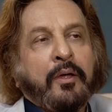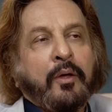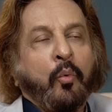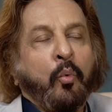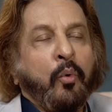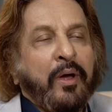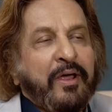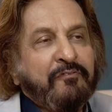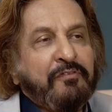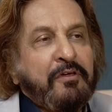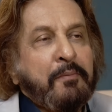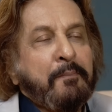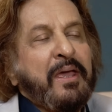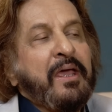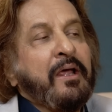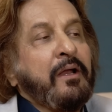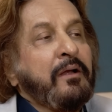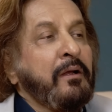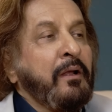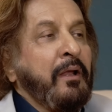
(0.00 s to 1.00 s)
when we
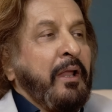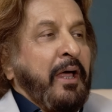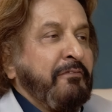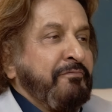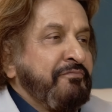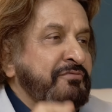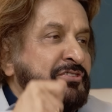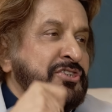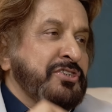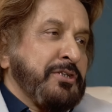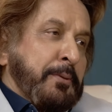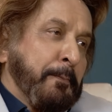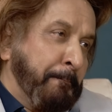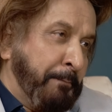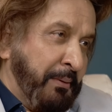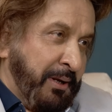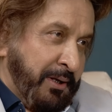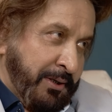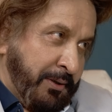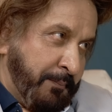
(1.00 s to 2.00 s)
make life
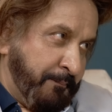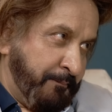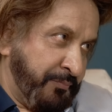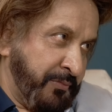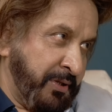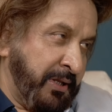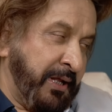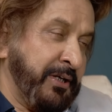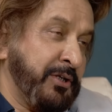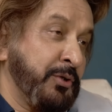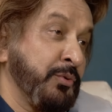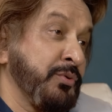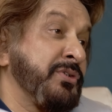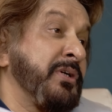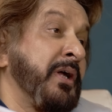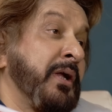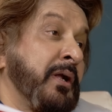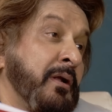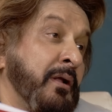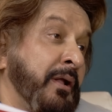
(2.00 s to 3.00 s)
simpler, like you
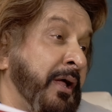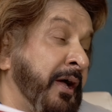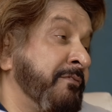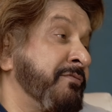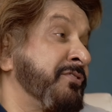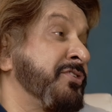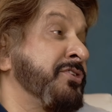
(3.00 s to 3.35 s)
said, life